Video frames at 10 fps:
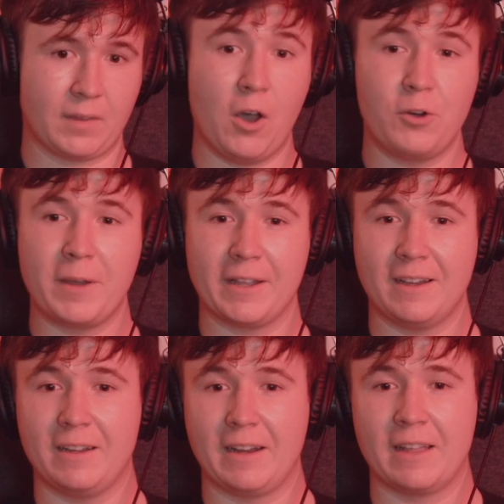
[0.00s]
Oh my
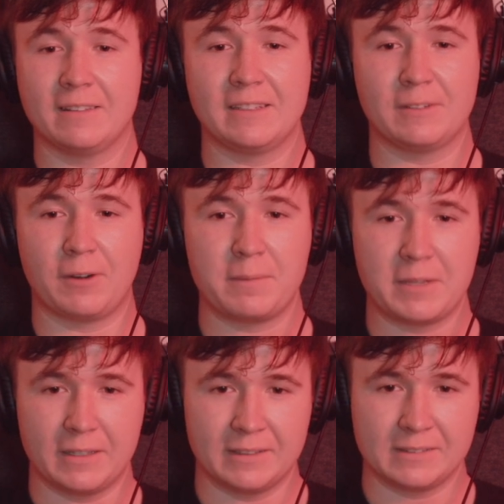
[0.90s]
god, Alien
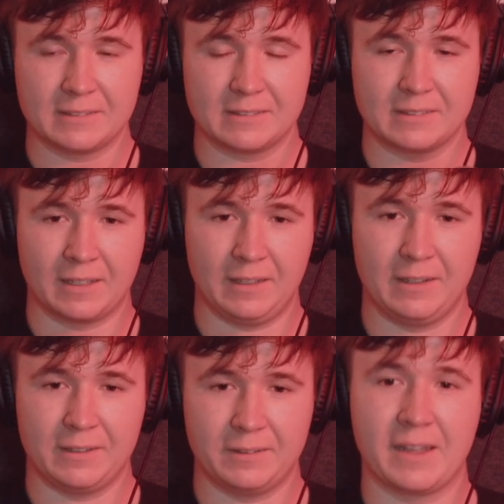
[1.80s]
Romulus.
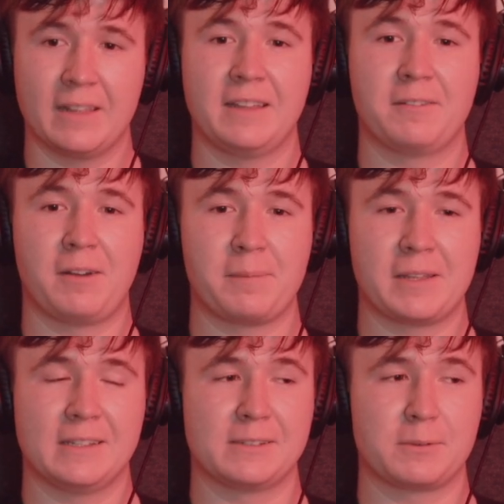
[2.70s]
Hello, Alien
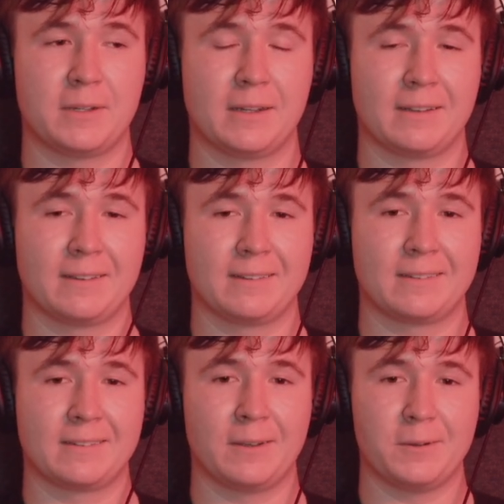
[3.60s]
Romulus was
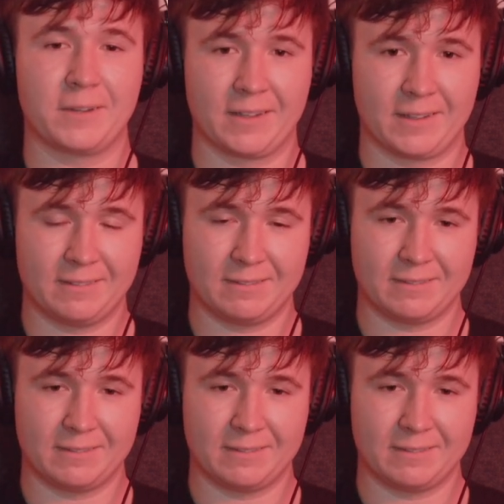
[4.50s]
so good.